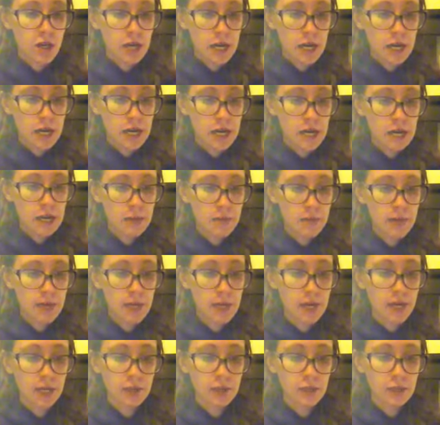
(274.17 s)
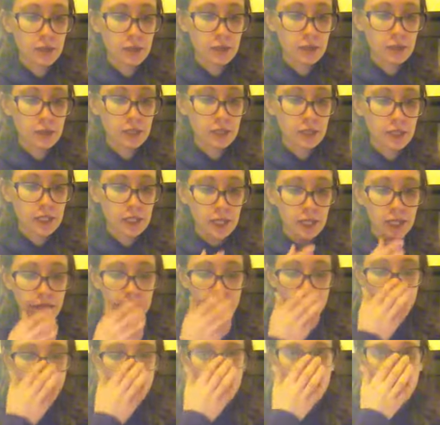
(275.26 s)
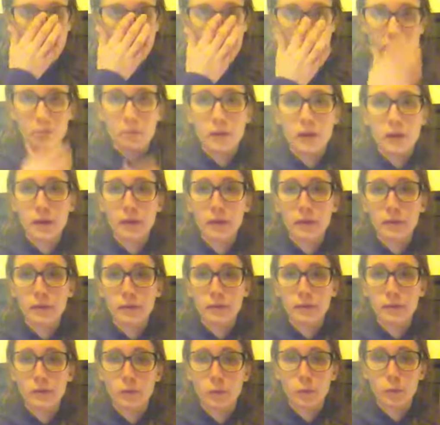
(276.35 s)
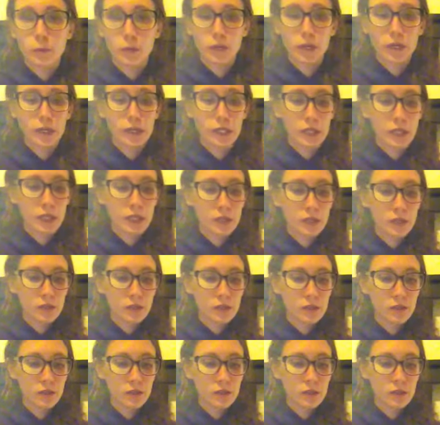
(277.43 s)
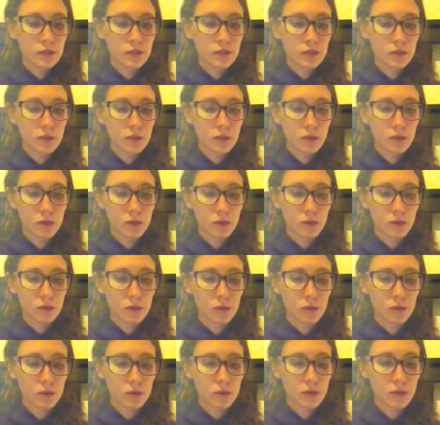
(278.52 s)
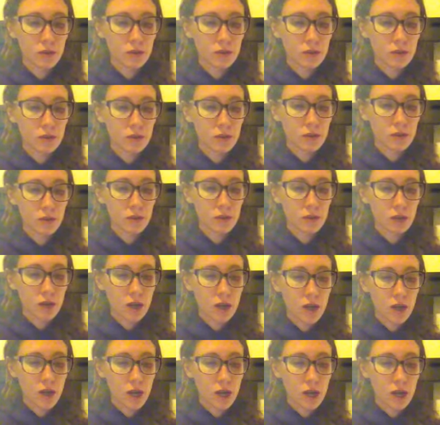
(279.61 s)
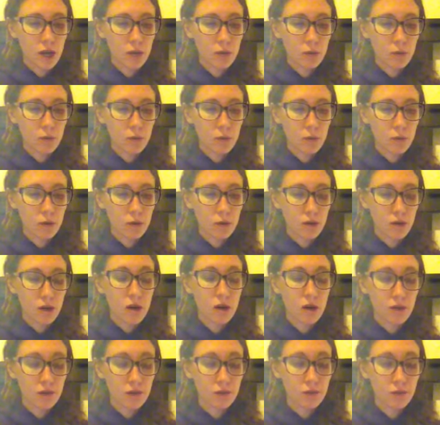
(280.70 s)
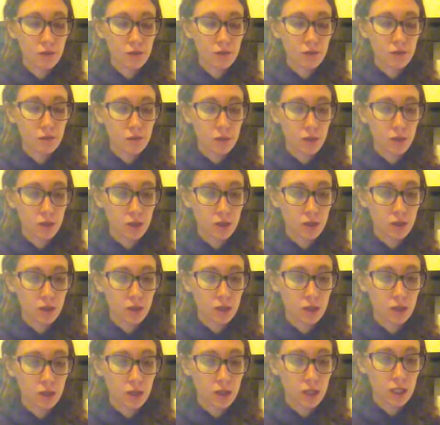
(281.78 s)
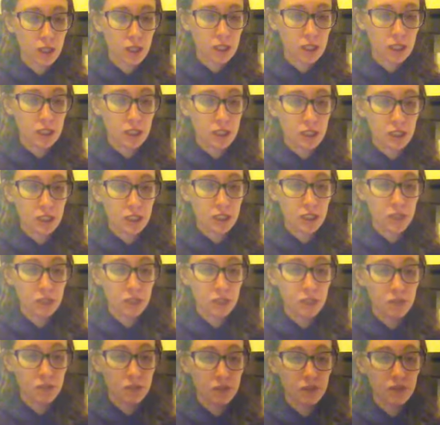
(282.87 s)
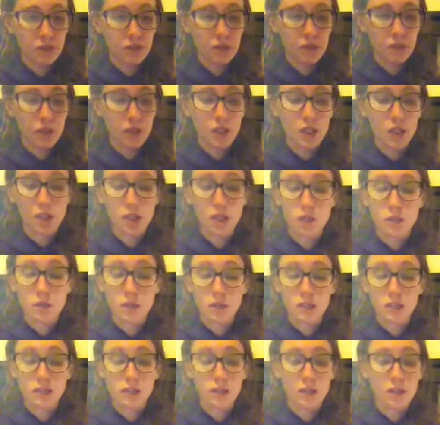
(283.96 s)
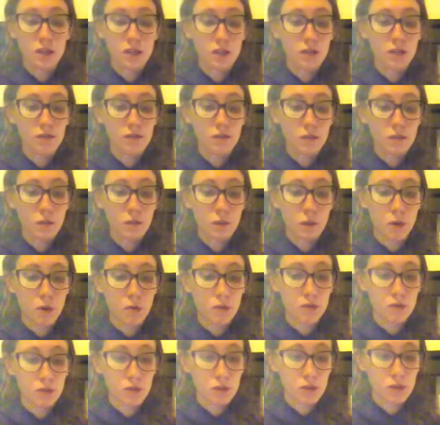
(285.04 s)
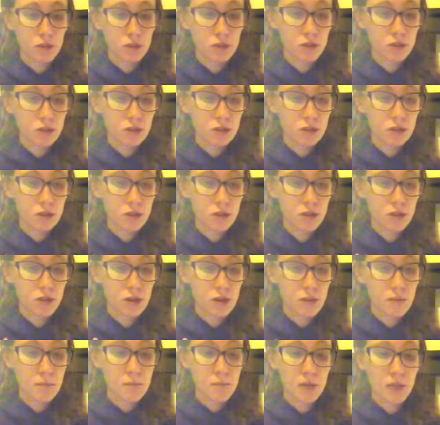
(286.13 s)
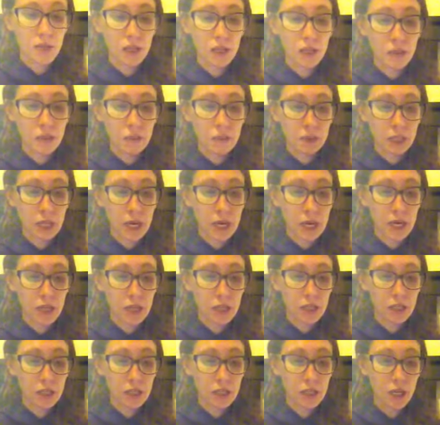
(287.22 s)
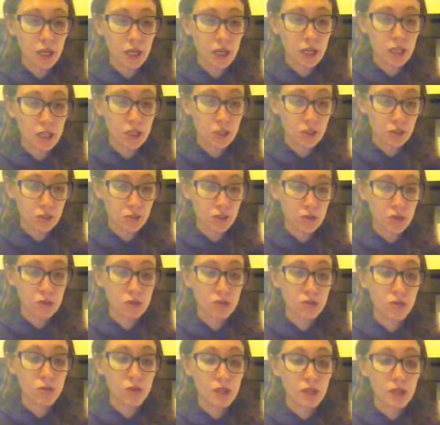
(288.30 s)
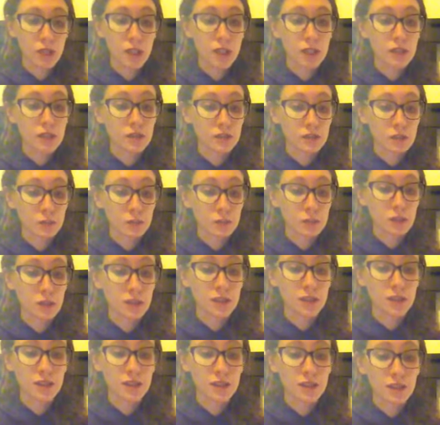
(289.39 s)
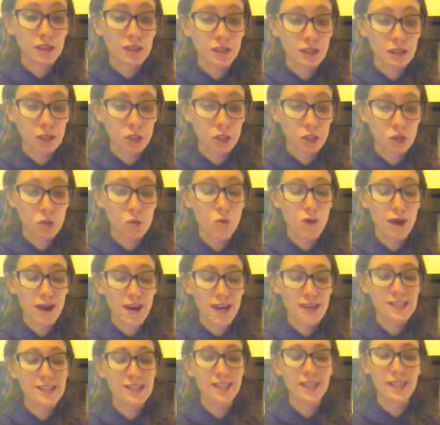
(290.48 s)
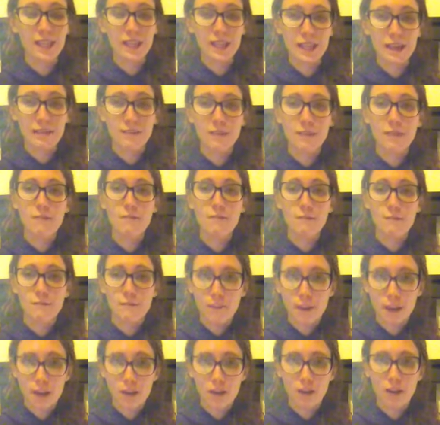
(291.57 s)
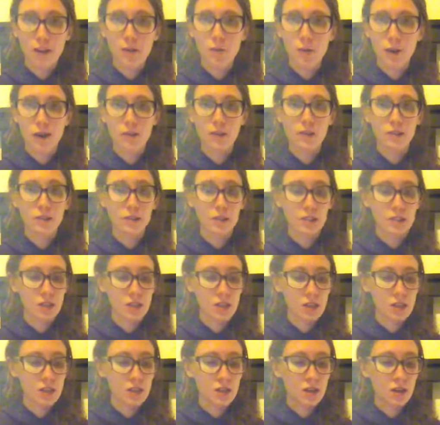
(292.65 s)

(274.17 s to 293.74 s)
And I was able to get a fair amount worked on, so for this month I did Bliss Fairy, QS in Love, postcards, Minnie the Black, I Choose You, Lady Slipper, QS Leaf Fairy, wow that's hard to say,